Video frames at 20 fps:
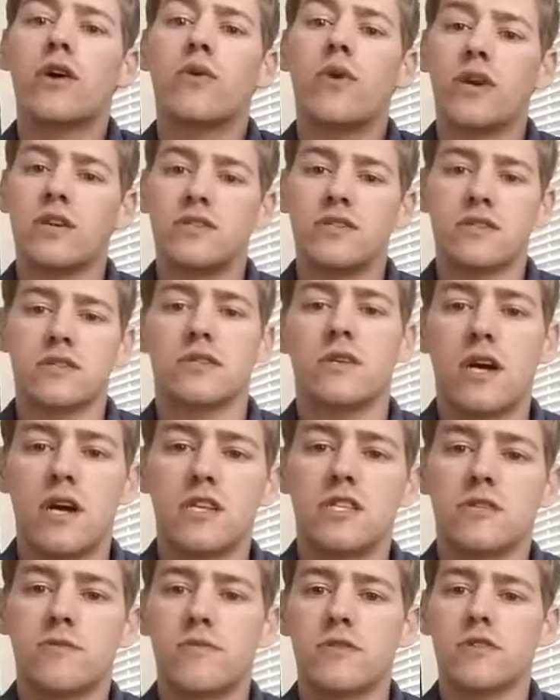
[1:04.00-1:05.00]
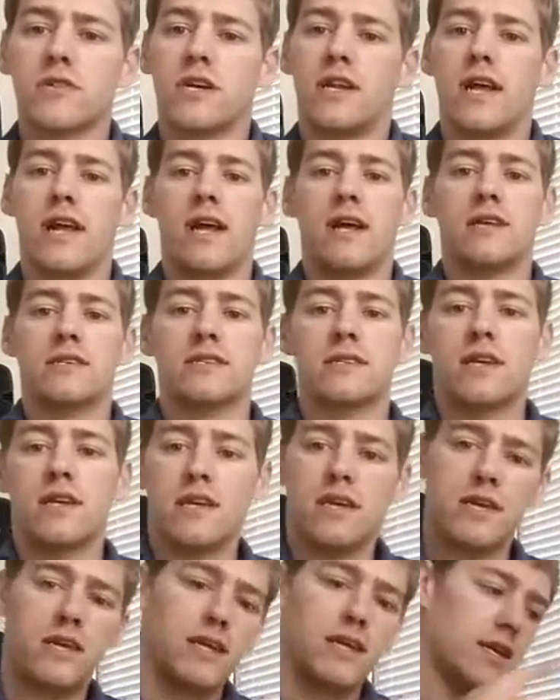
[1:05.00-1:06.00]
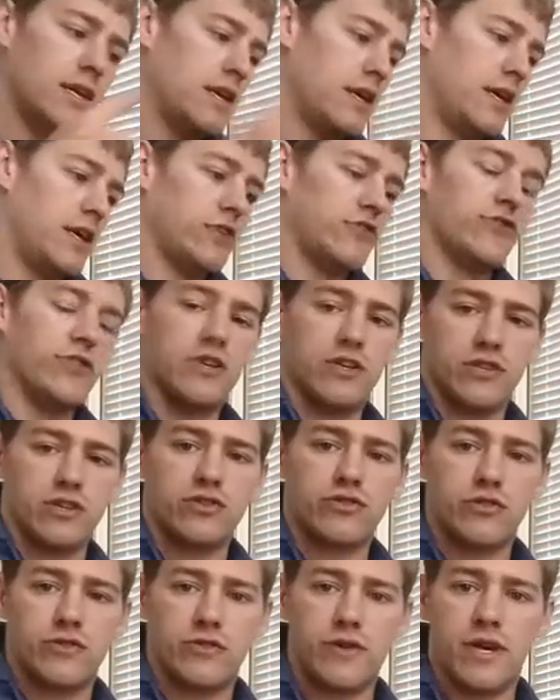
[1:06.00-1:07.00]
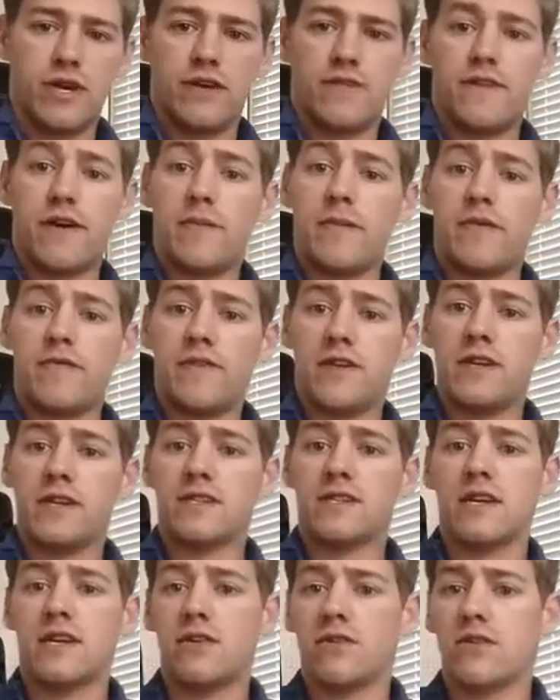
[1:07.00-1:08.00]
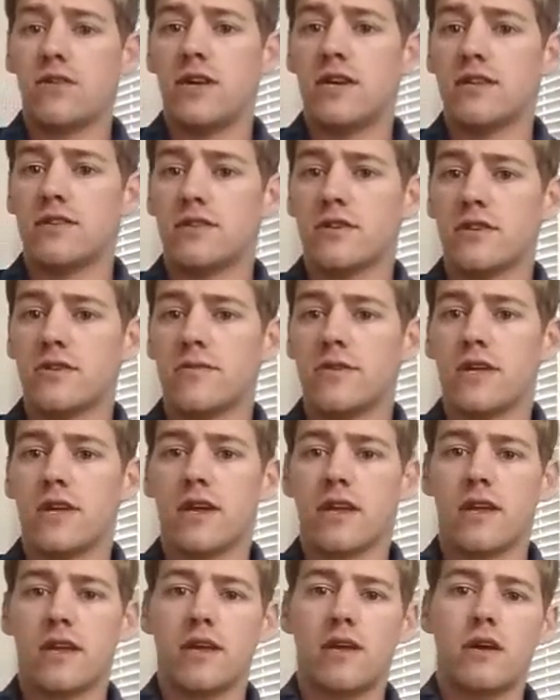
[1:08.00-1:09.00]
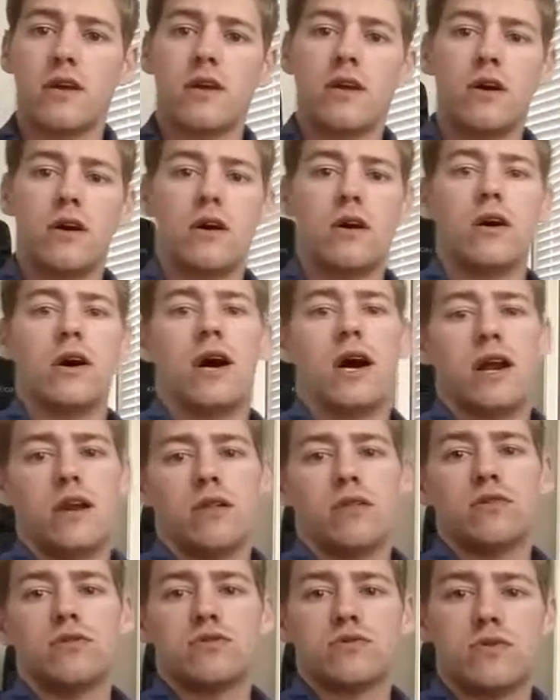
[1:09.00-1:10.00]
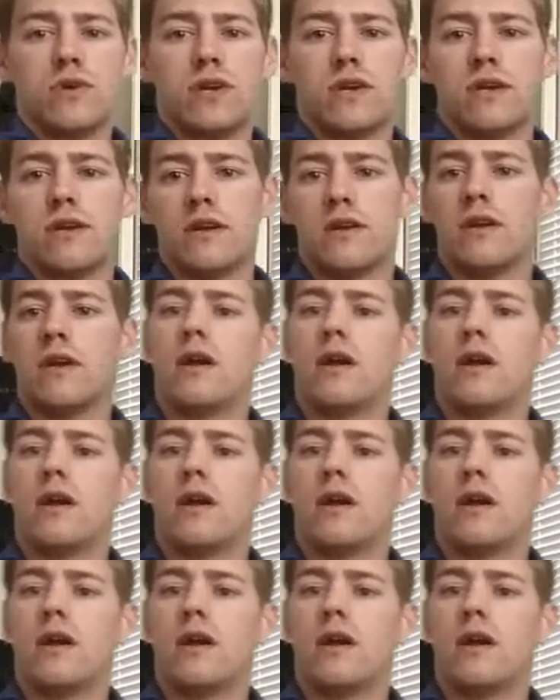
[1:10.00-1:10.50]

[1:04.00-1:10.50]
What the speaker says: questions customers are going to ask in your industry, right? If I'm in fitness, I know clients are going to be like, oh, how do I lose weight?